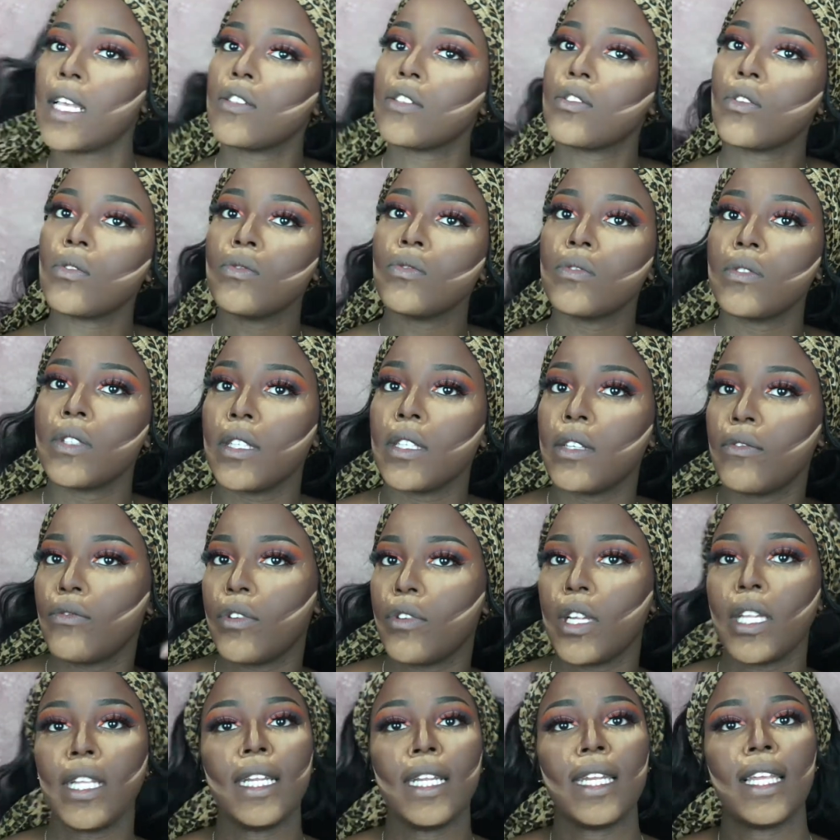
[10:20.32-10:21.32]
don't
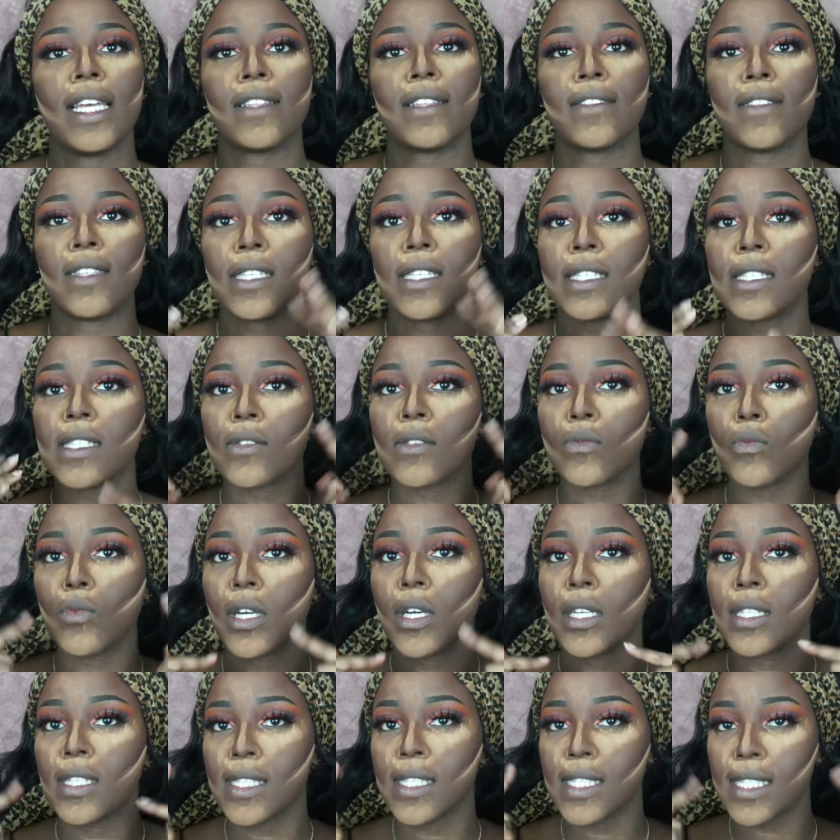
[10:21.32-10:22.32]
really let this
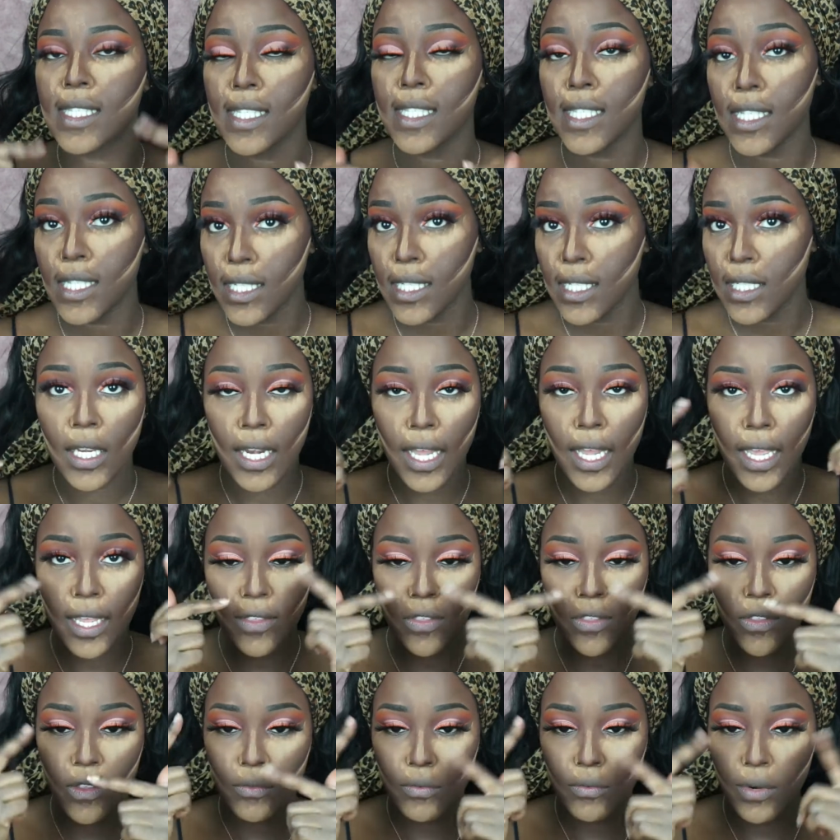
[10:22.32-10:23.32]
one sit
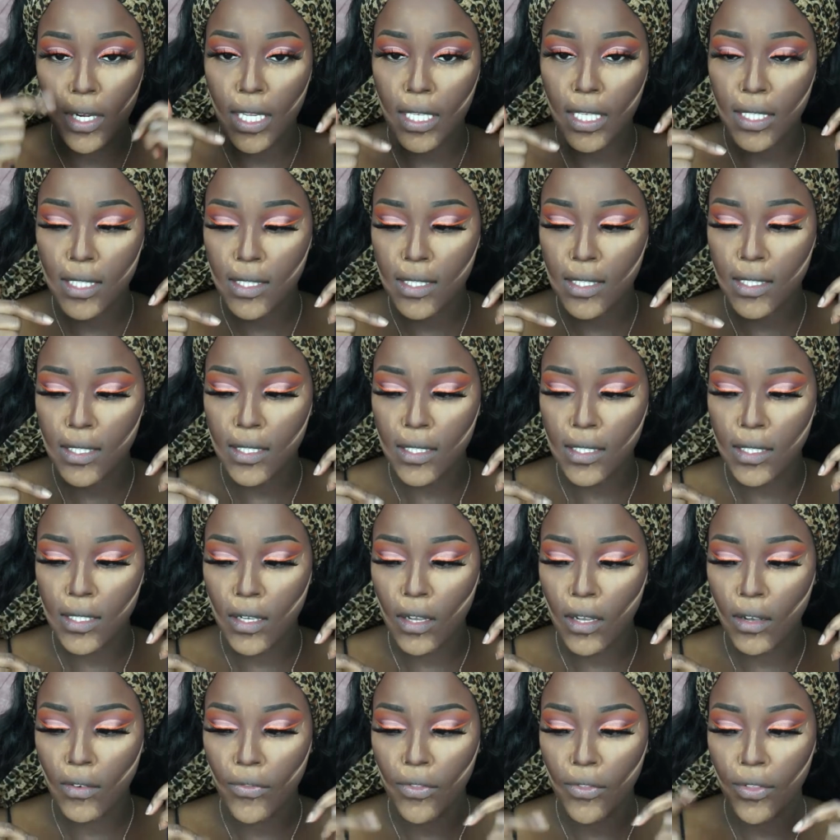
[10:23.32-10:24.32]
like the rest
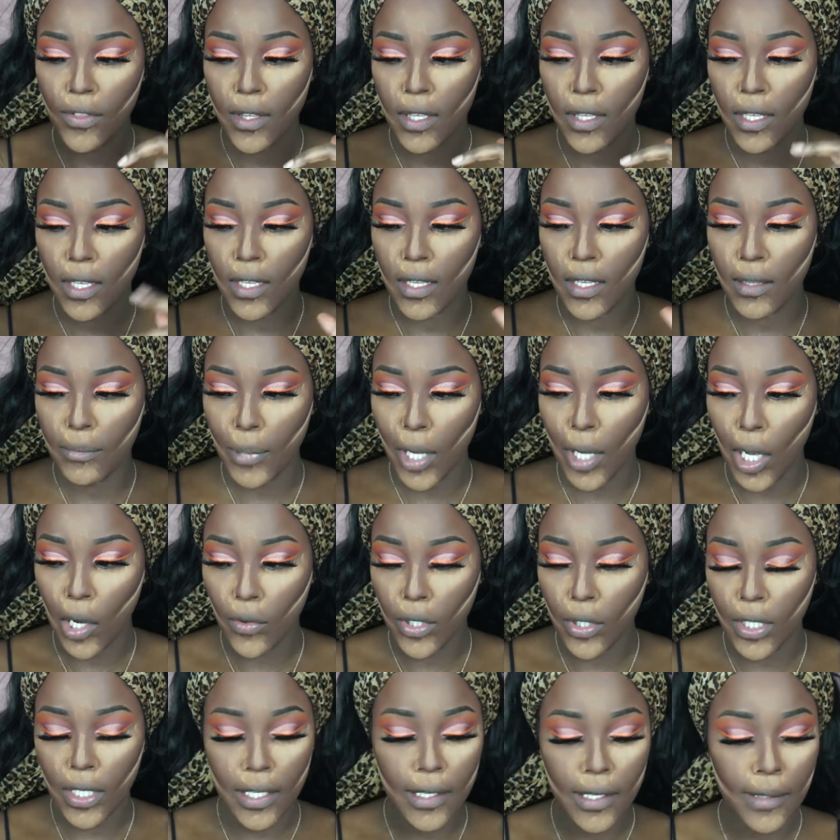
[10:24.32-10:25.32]
of the
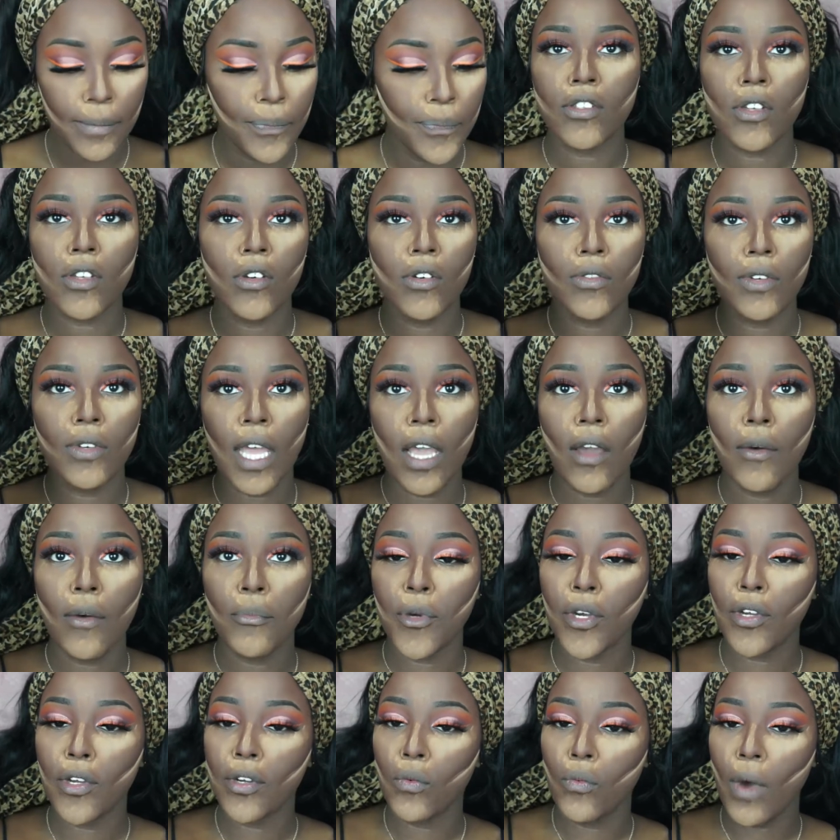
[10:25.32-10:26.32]
powder. So now
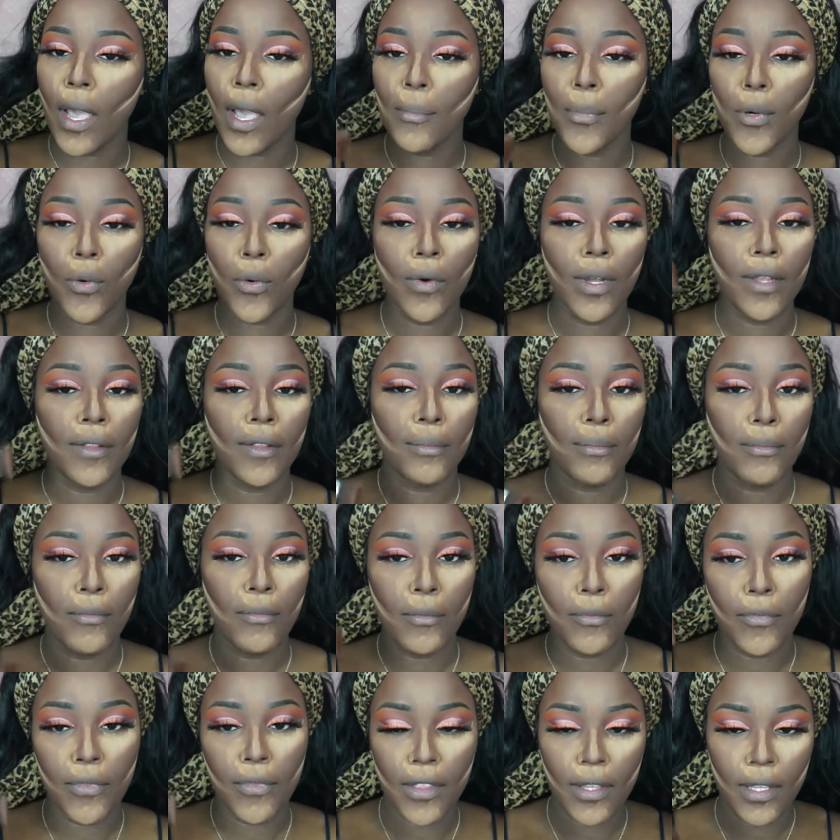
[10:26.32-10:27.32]
I'm gonna wipe away
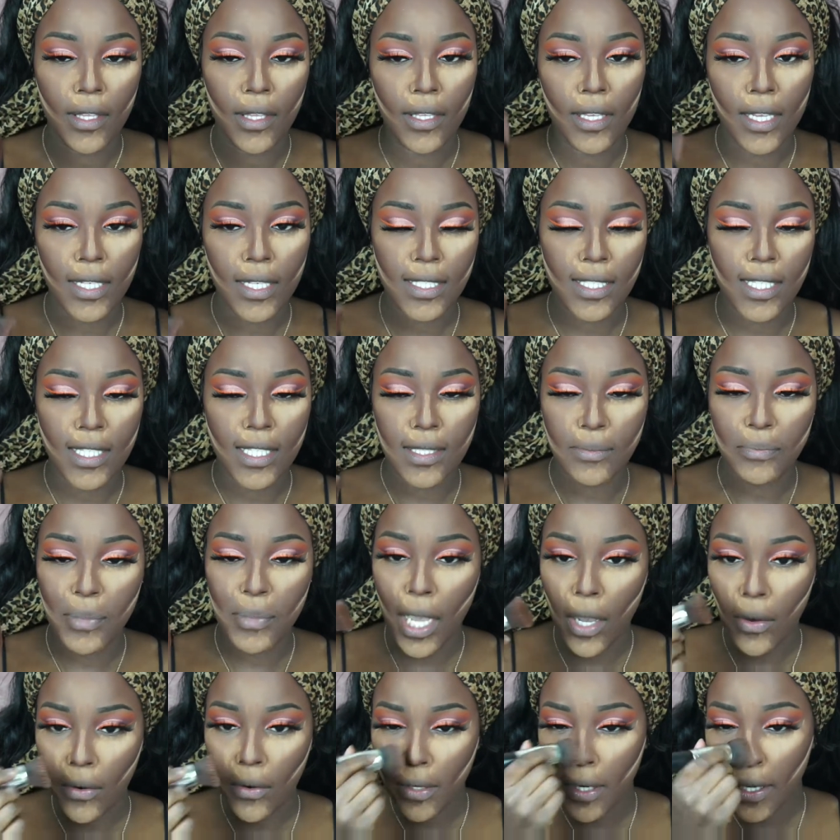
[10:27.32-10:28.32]
the excess
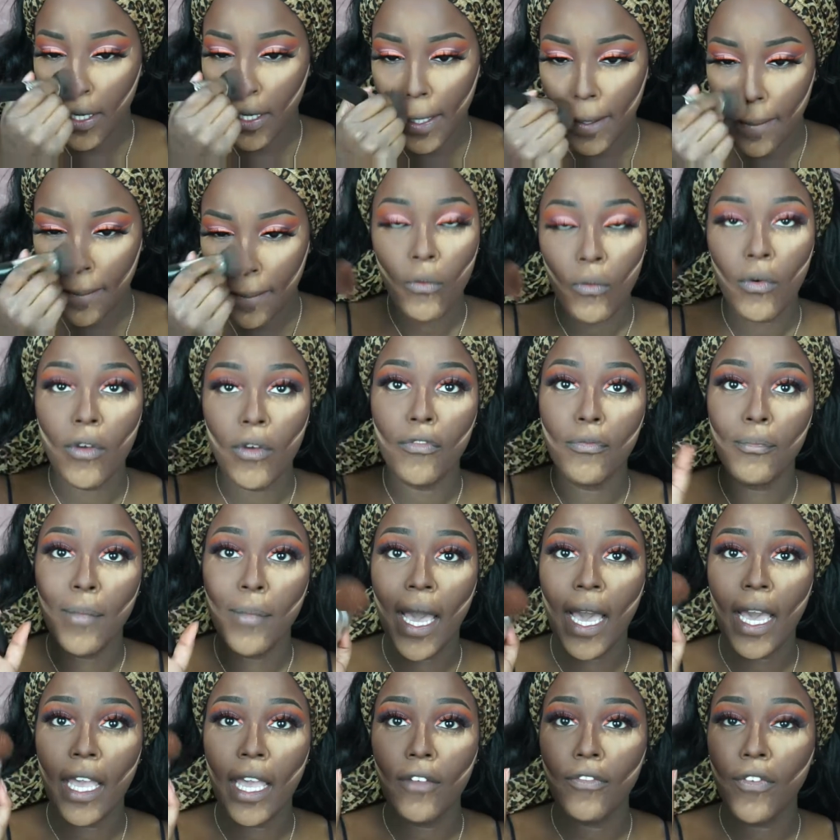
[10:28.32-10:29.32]
powder. With
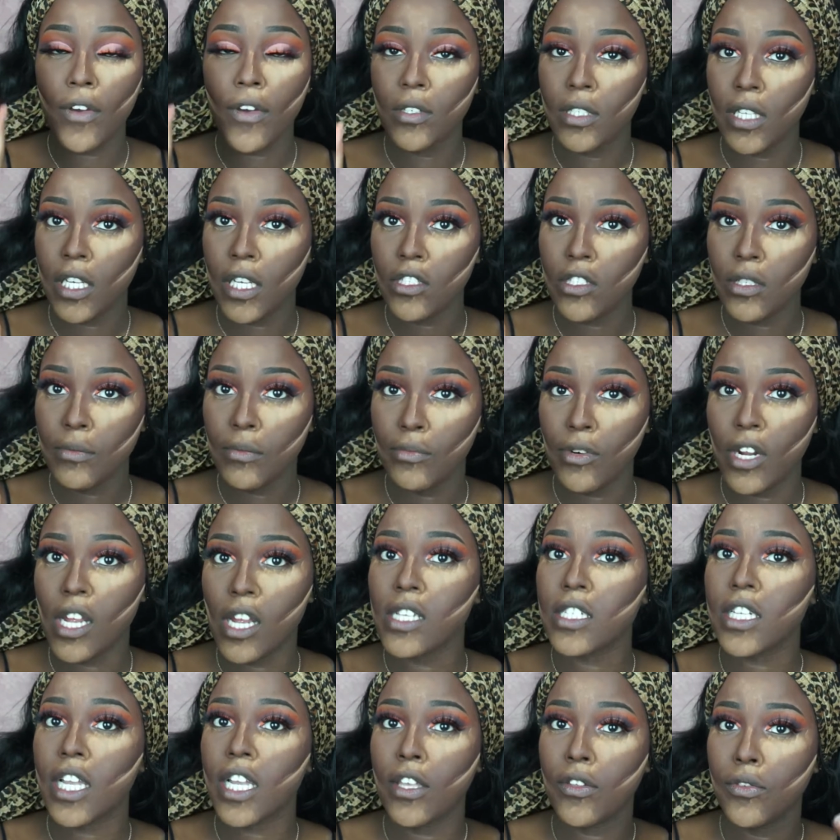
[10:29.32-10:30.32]
my foundation
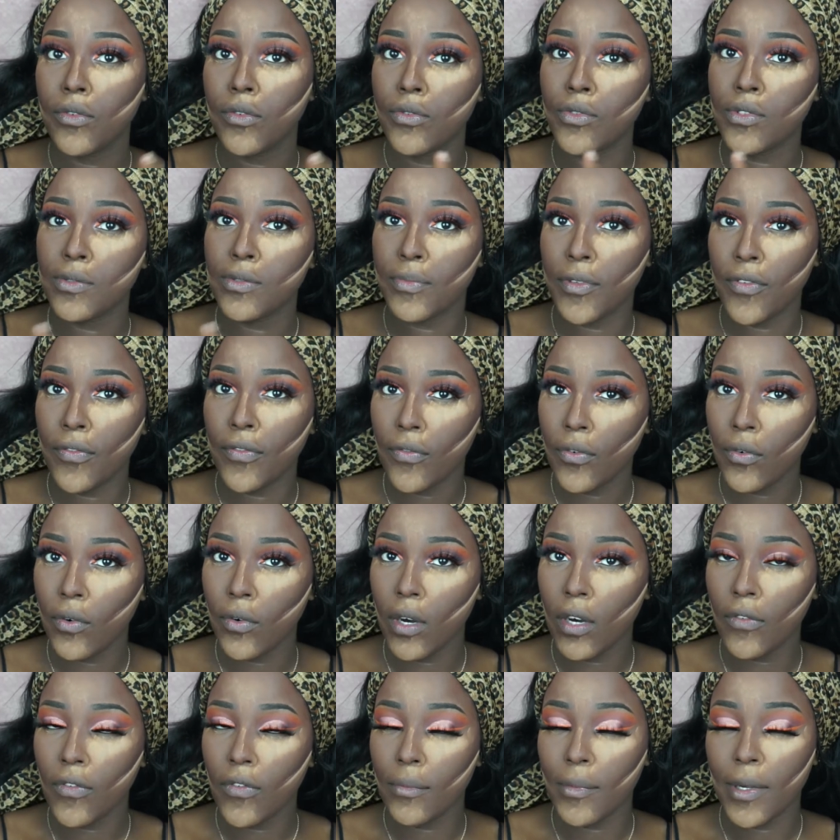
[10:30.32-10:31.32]
brush I used
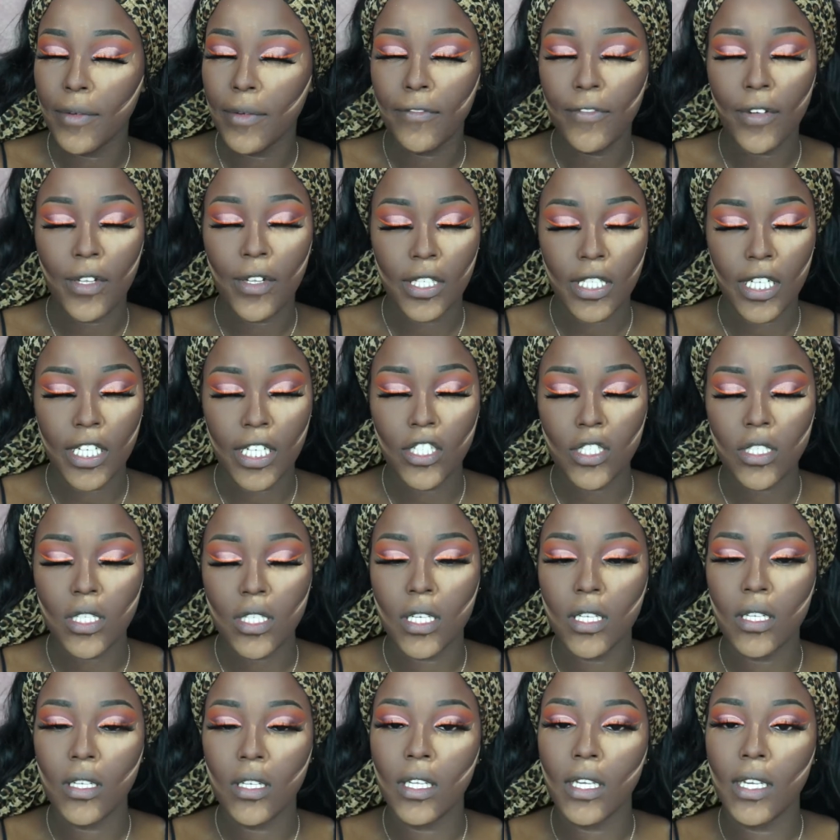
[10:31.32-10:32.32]
before for my
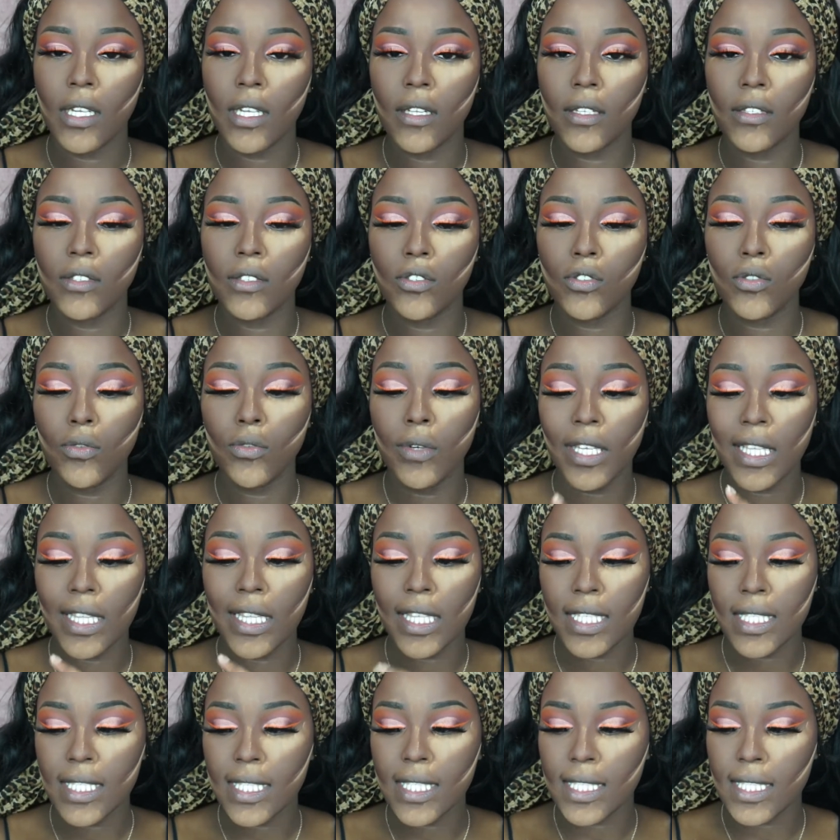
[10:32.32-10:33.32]
foundation, and doing
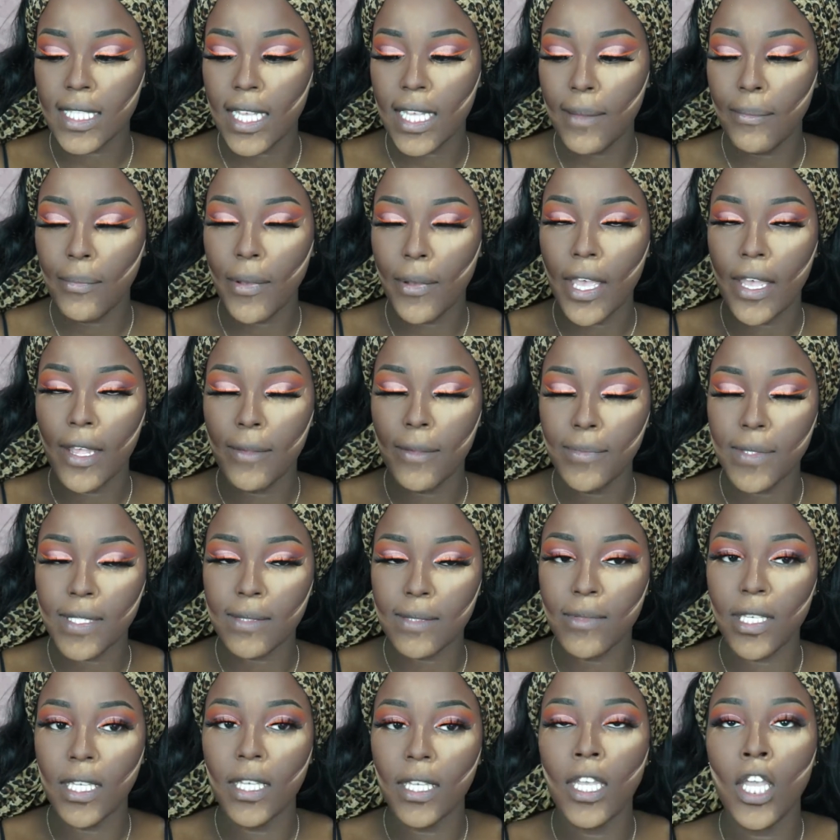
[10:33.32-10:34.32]
this step
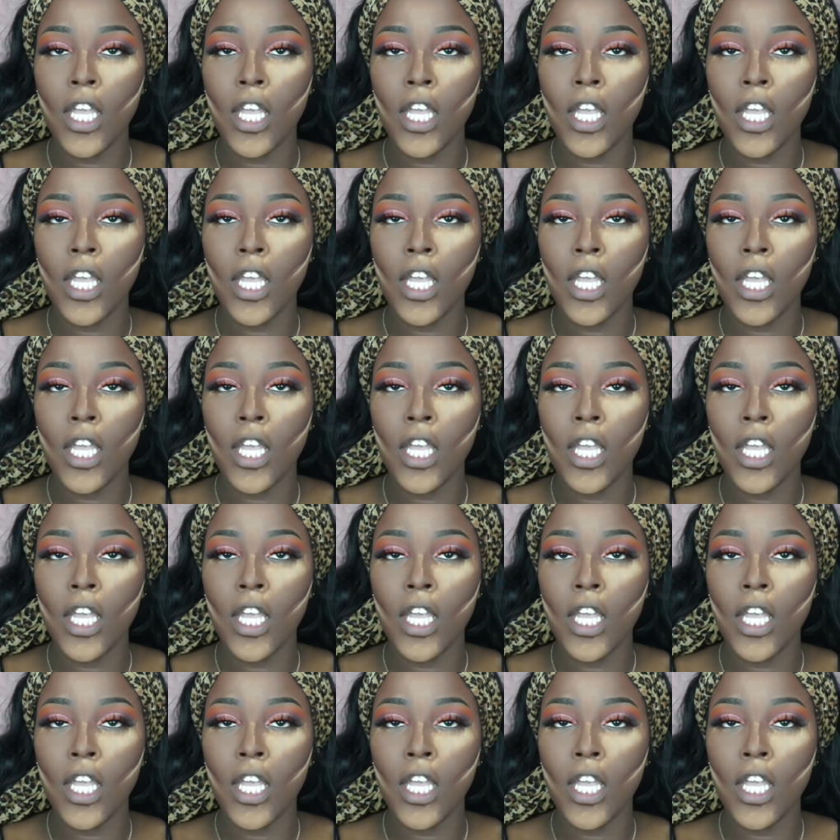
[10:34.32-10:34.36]
helps me